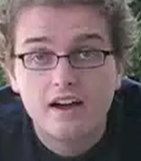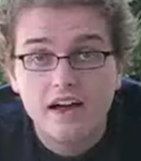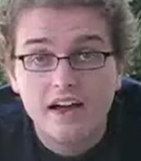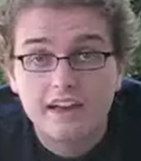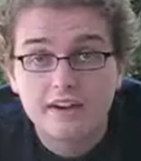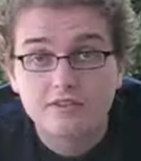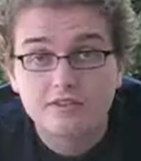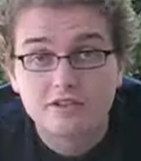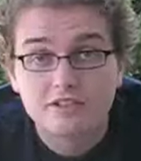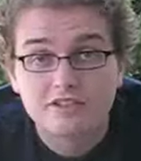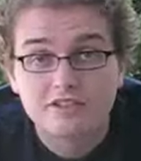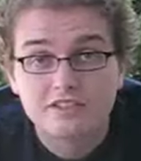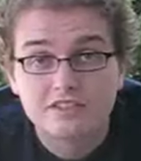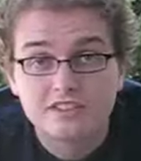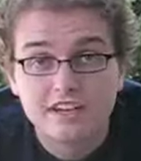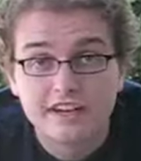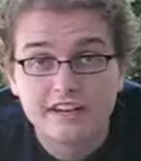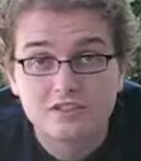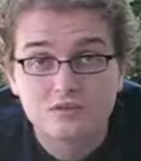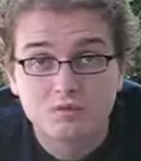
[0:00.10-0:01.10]
Hey everyone,
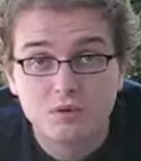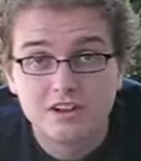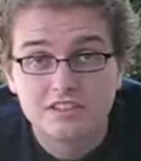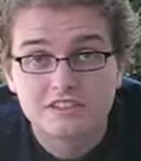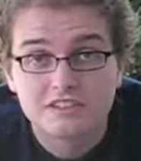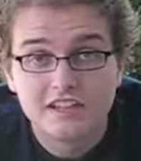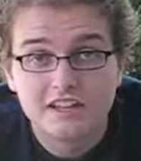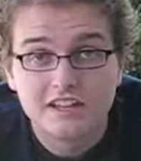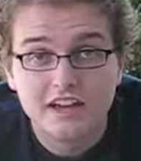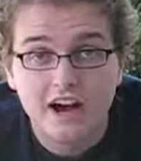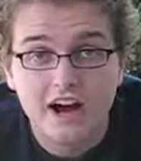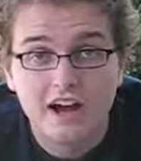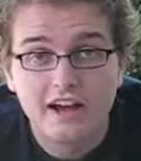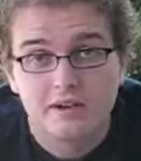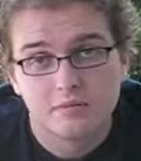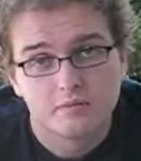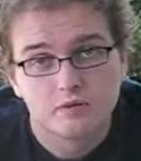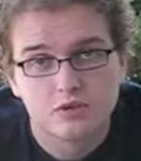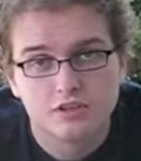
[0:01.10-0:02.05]
today is Wednesday. I am